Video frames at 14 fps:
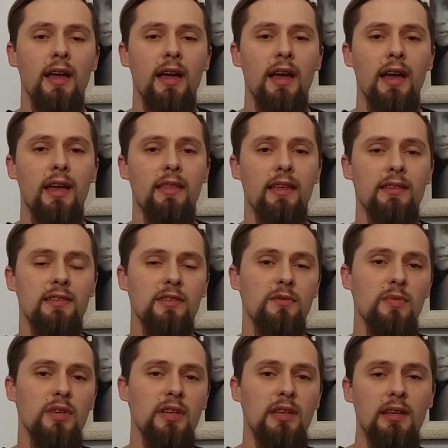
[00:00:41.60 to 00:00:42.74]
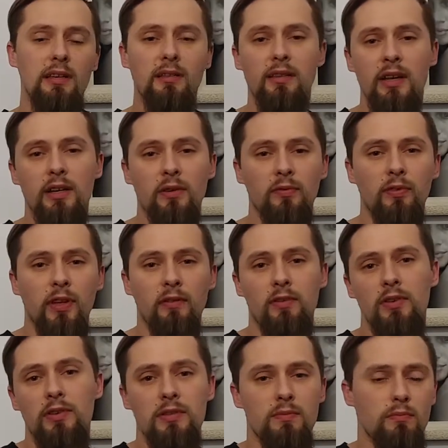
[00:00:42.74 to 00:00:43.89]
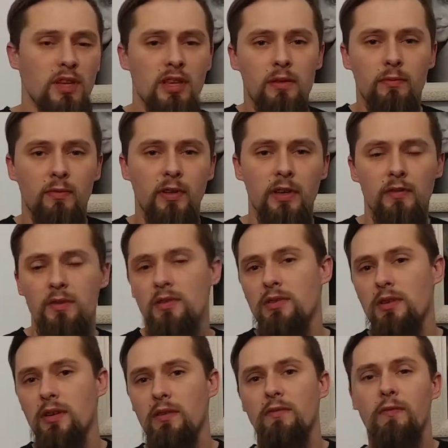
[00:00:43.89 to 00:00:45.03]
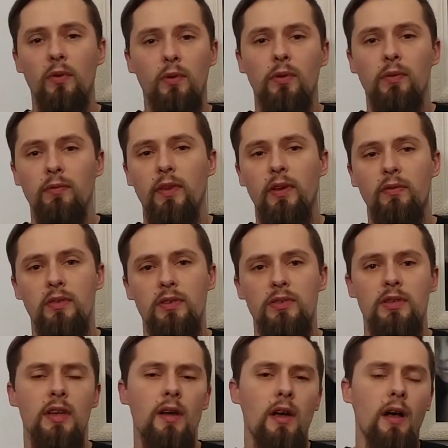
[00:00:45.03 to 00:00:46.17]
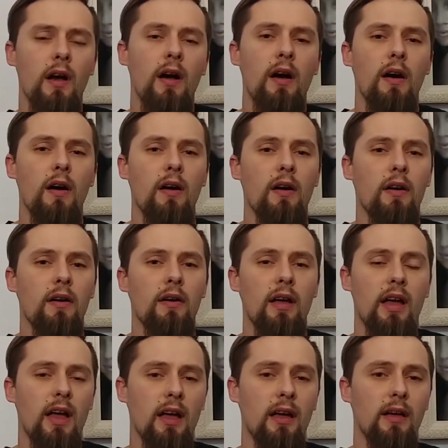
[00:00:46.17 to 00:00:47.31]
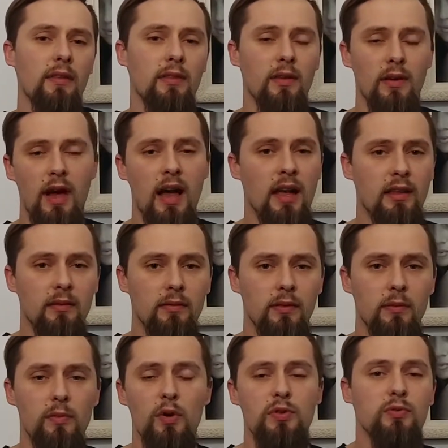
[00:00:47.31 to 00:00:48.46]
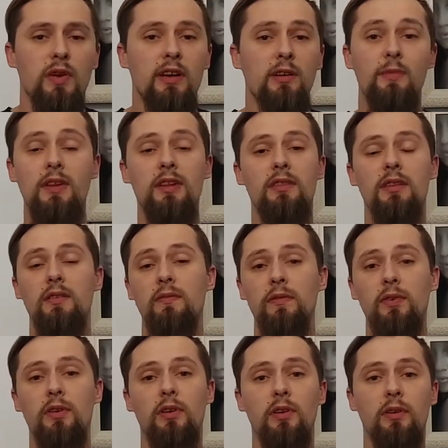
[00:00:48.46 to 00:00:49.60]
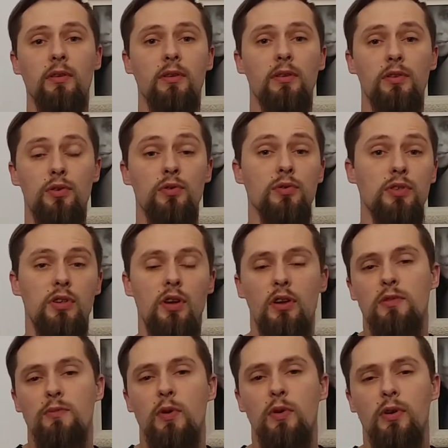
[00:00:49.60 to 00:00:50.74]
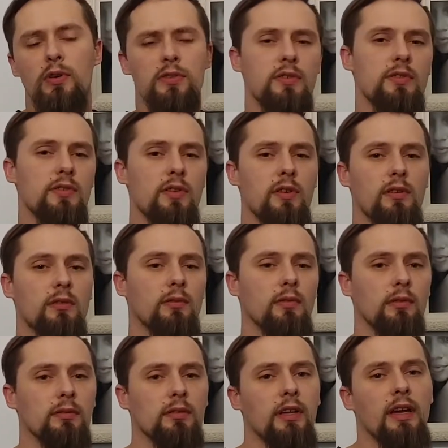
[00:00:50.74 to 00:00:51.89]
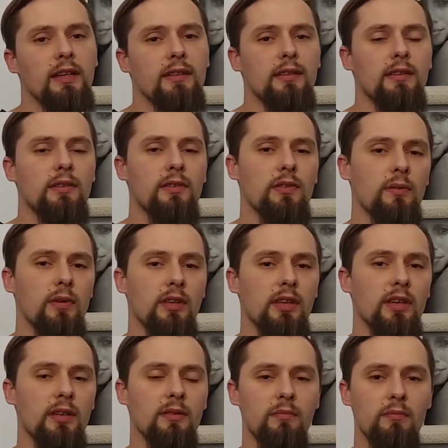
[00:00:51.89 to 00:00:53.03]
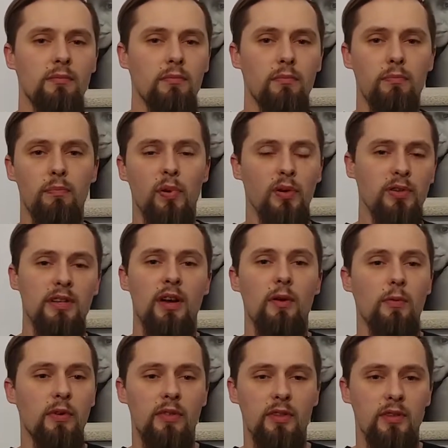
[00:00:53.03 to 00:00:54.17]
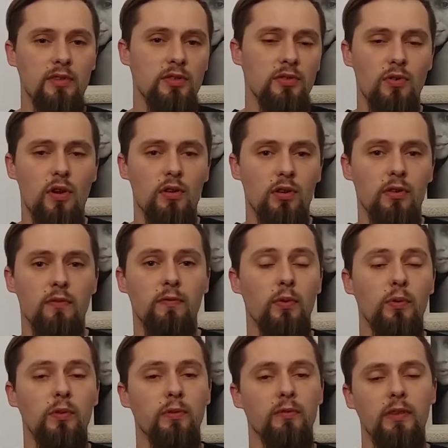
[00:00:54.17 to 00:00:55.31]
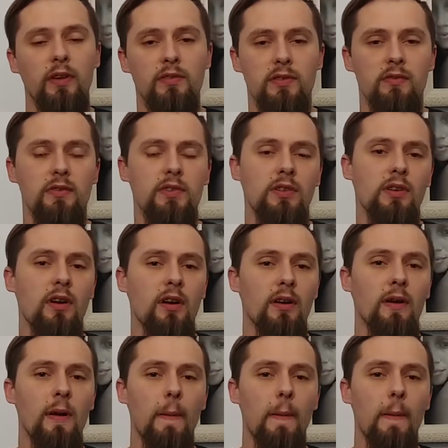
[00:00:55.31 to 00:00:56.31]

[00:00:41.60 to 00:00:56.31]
And that's going to be lighter flavors, medium flavors, like fuller flavors. The most recommended thing for a new cigar smoker is to start light. You don't want to get burnt out with the stronger, fuller flavors of a cigar.